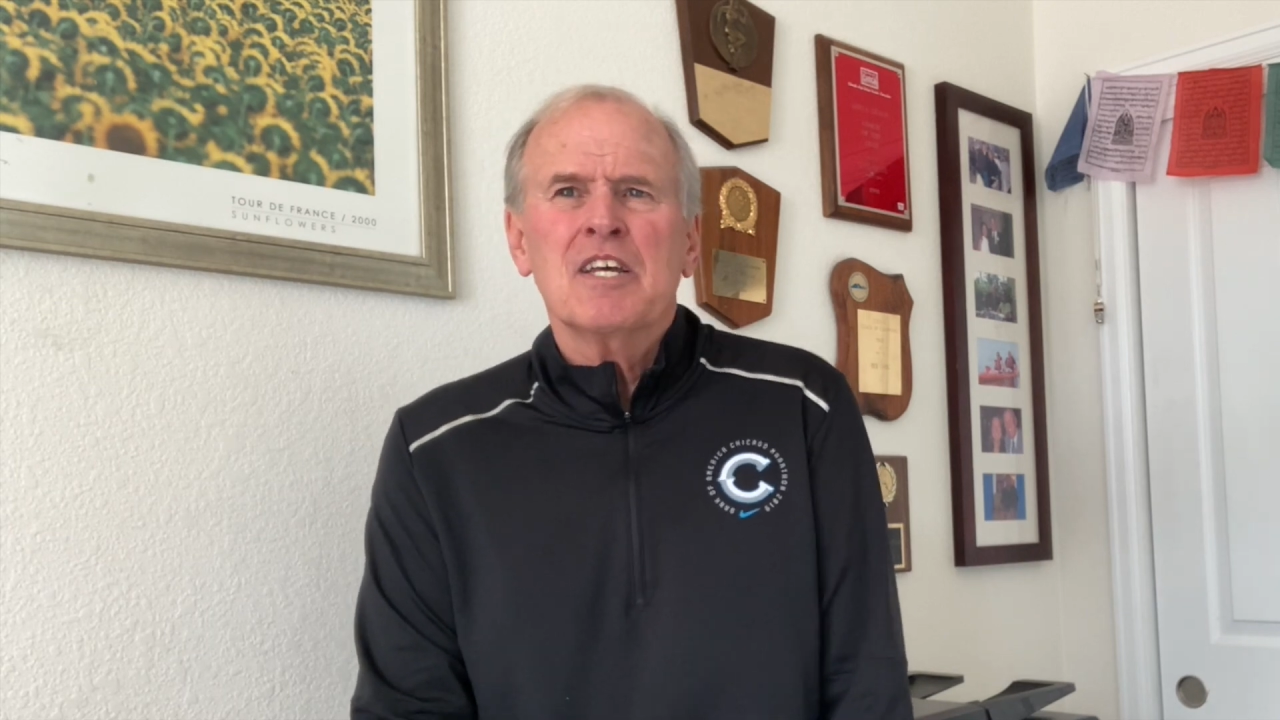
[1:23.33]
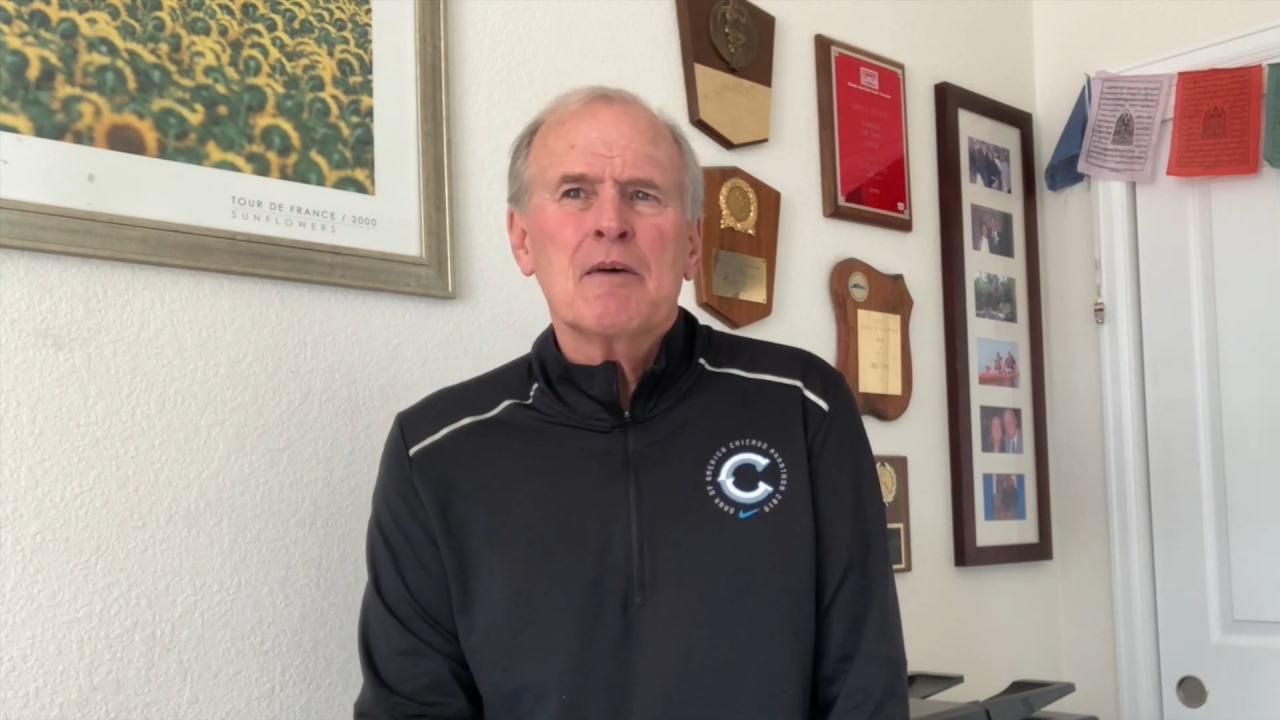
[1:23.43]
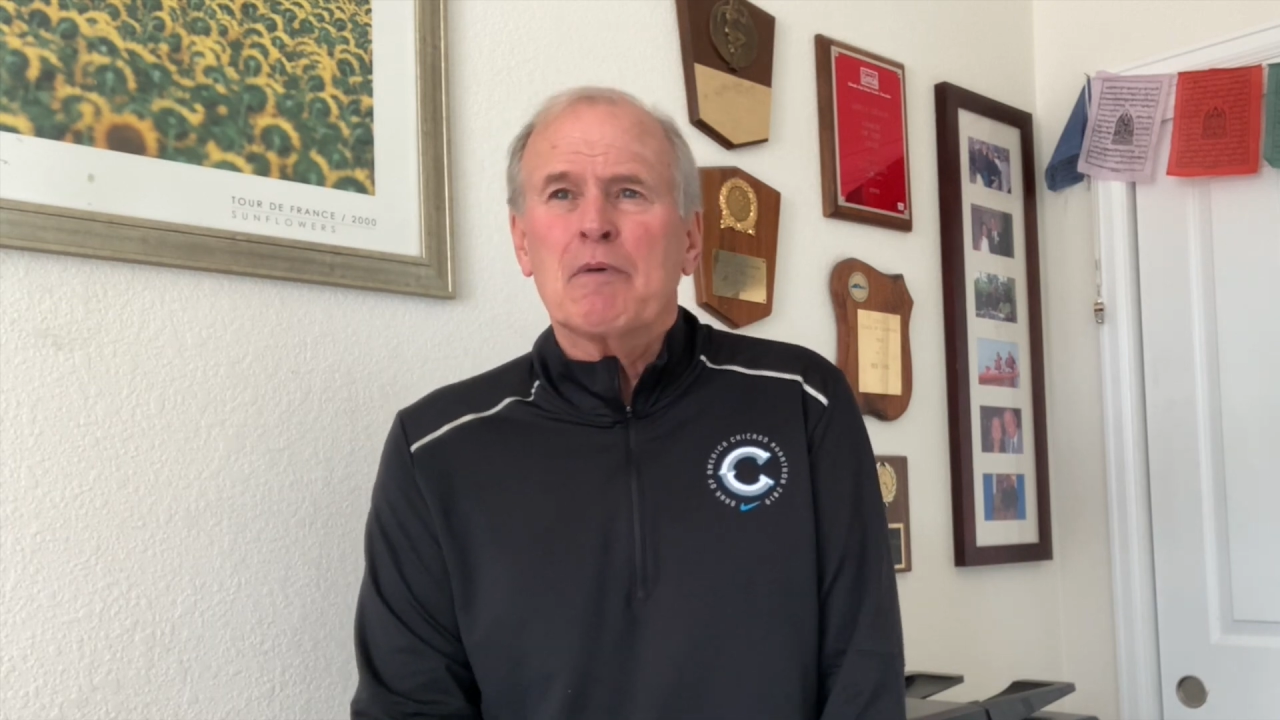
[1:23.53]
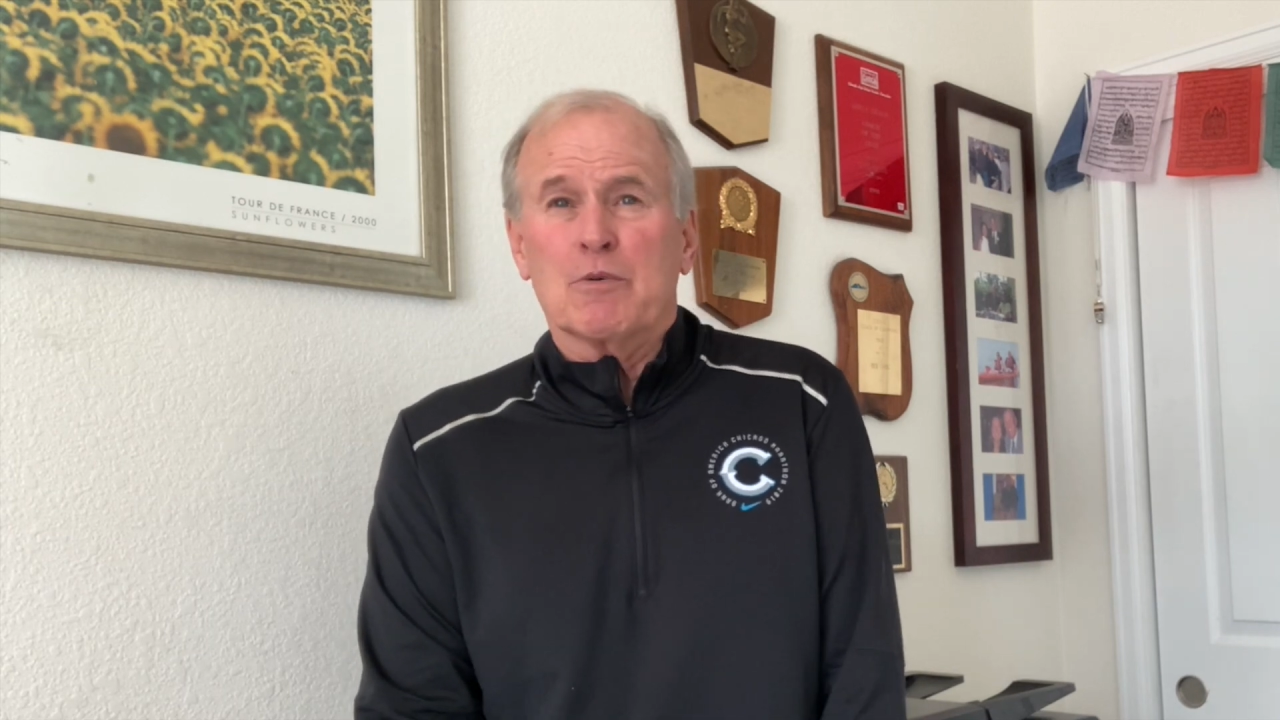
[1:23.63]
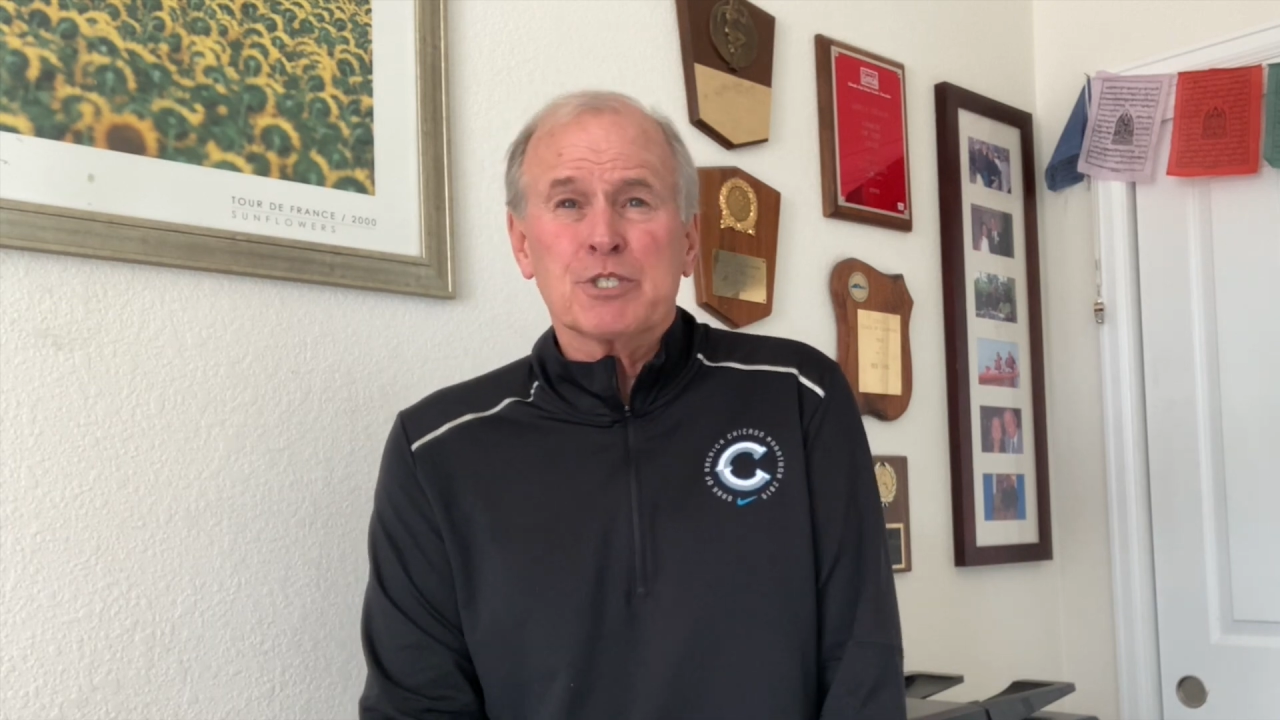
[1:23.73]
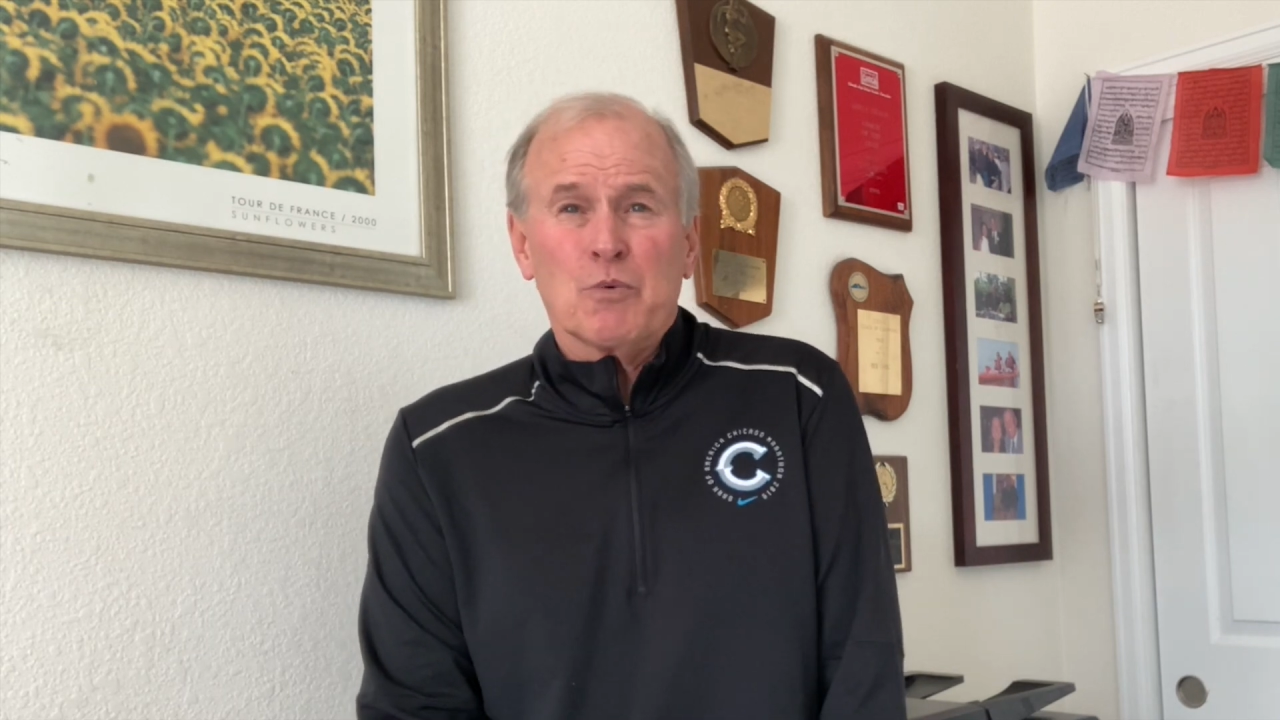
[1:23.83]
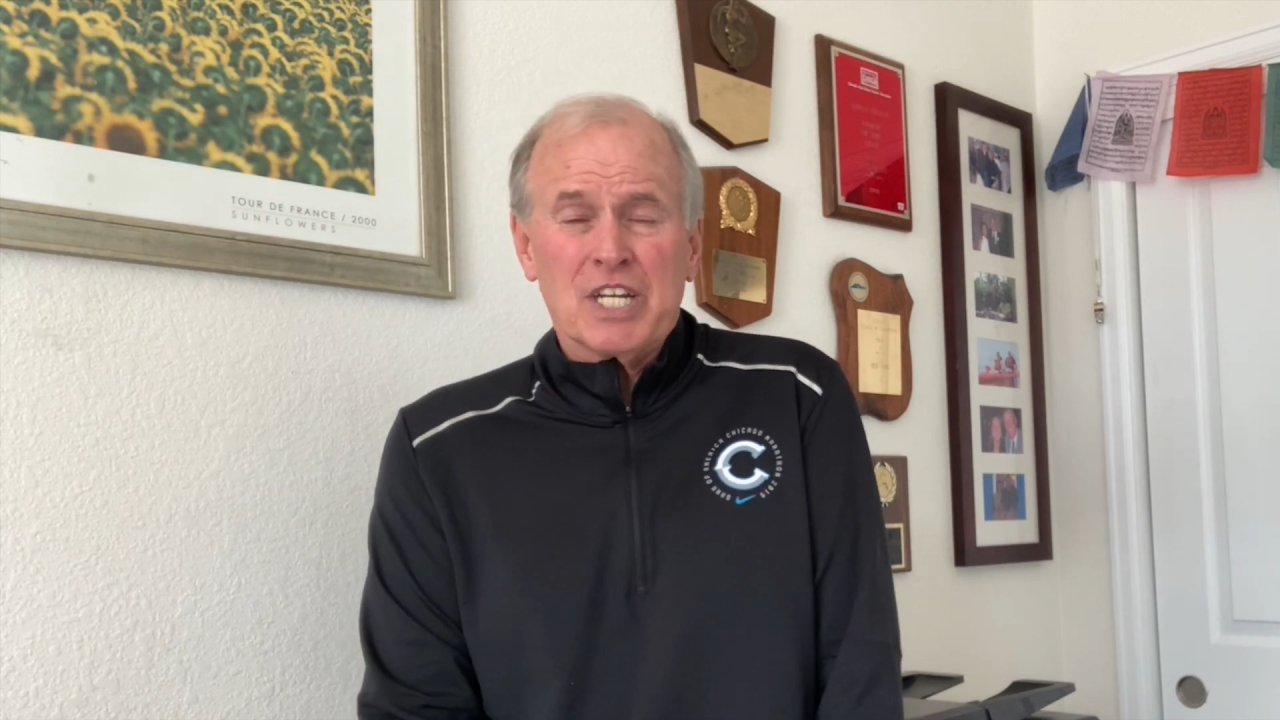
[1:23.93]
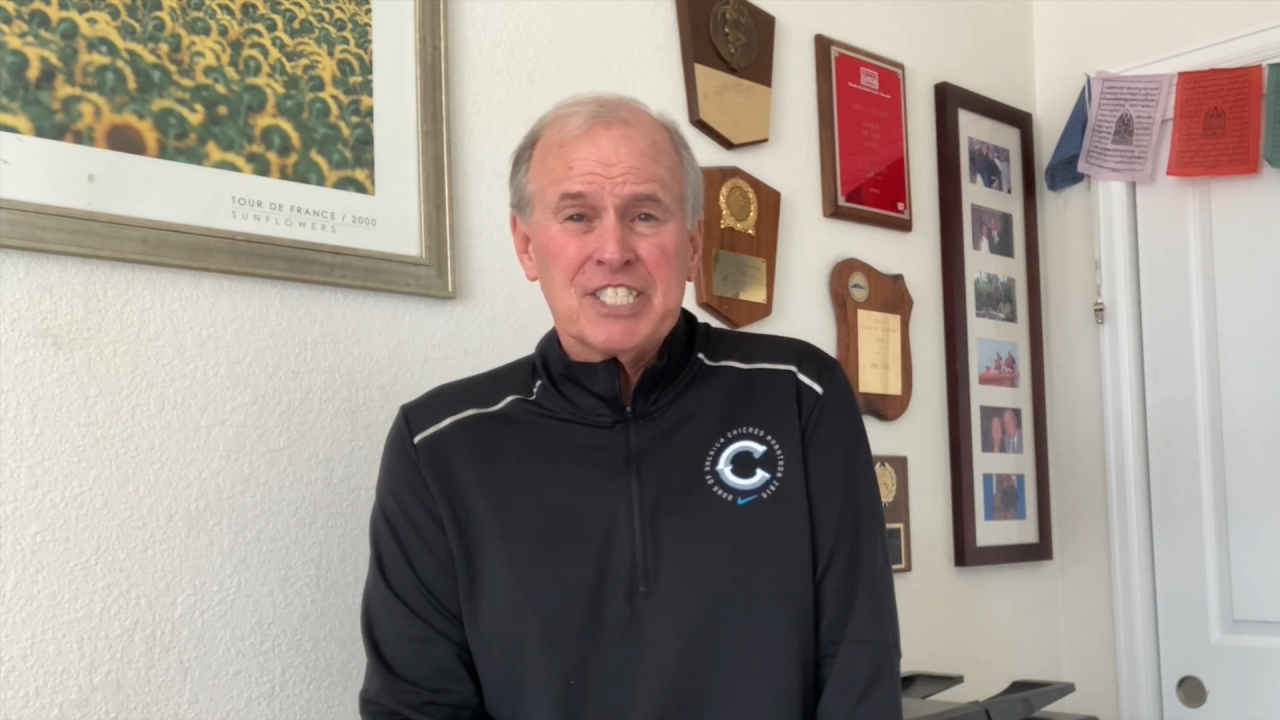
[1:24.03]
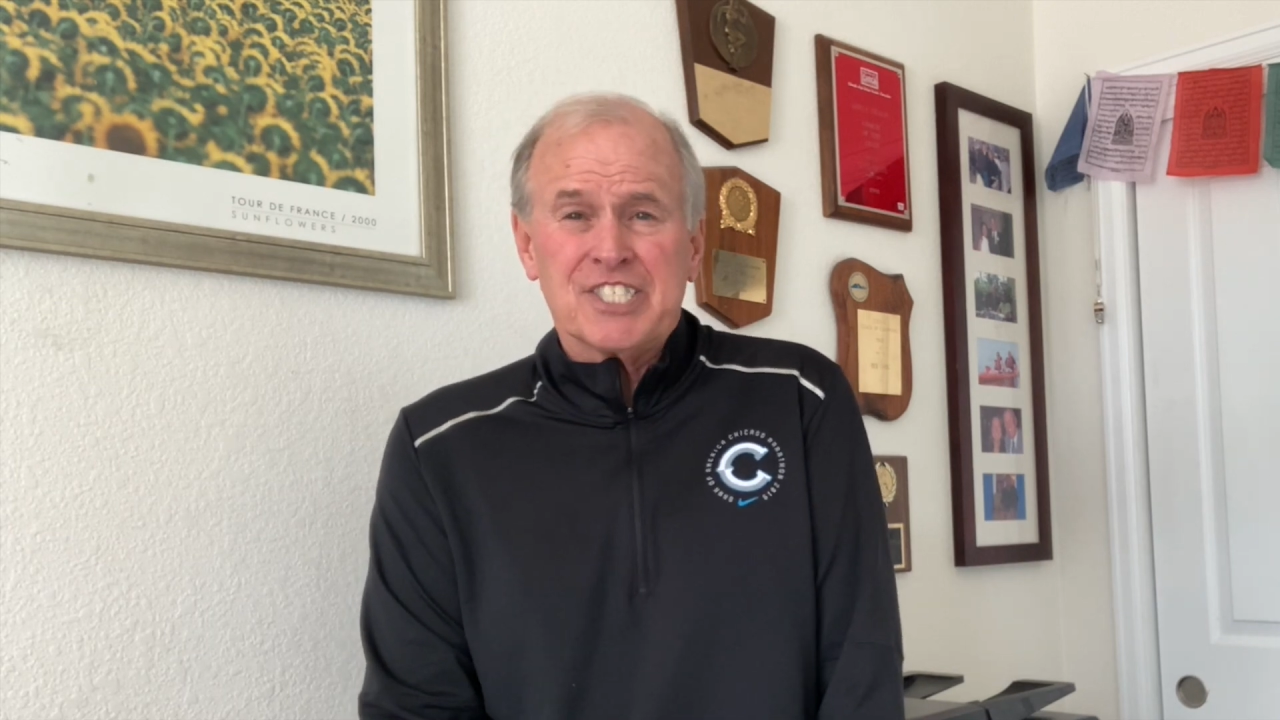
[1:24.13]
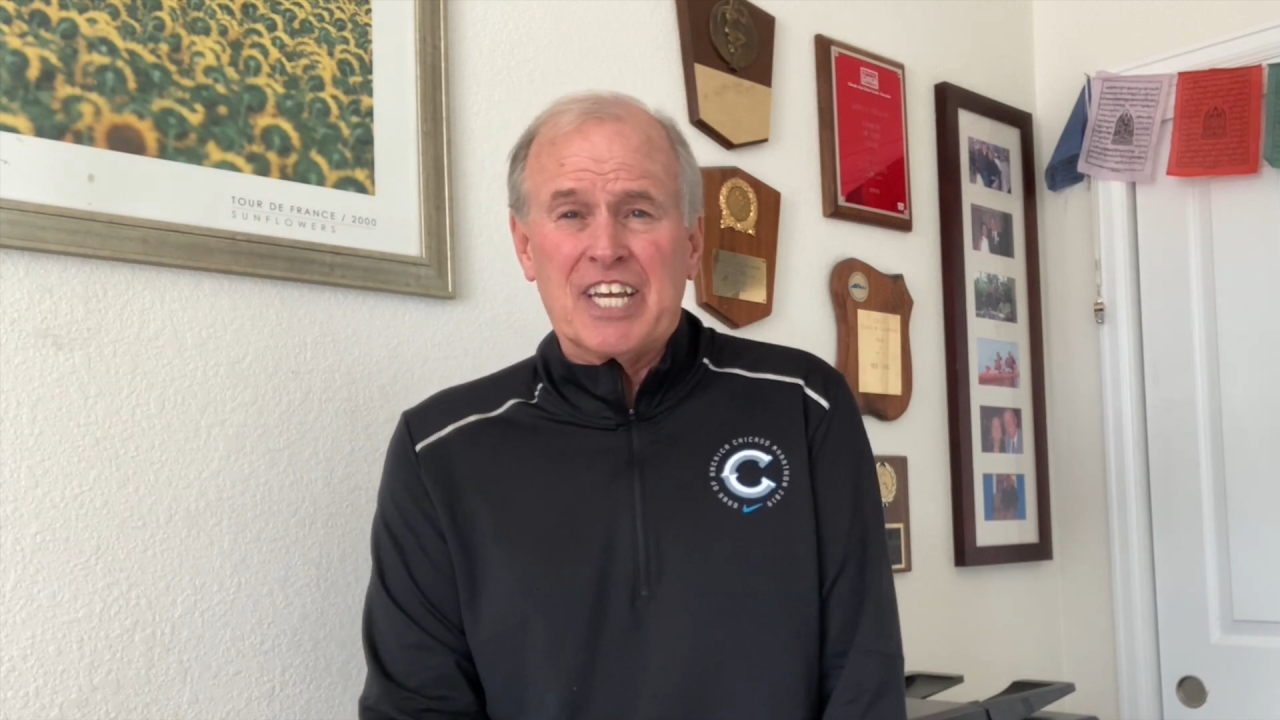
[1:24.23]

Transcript: but was really set